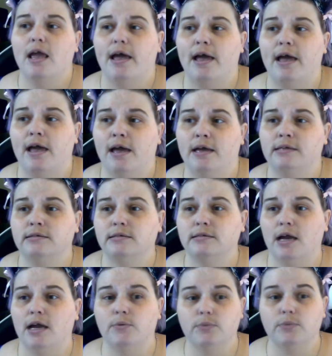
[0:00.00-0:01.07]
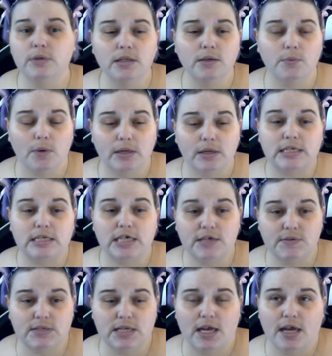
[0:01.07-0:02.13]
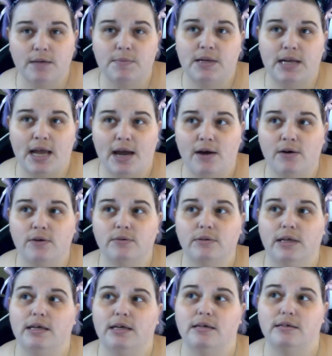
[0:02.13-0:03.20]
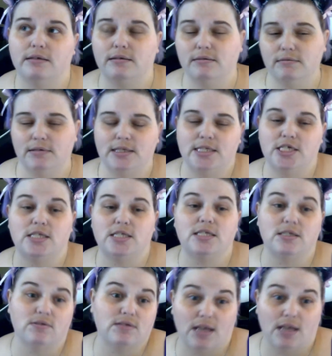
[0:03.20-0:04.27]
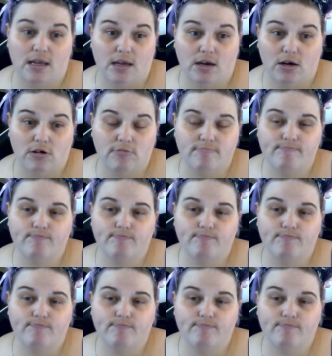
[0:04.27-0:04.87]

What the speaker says: and I really wanted to give it to him, and now, like, it's just still sitting here.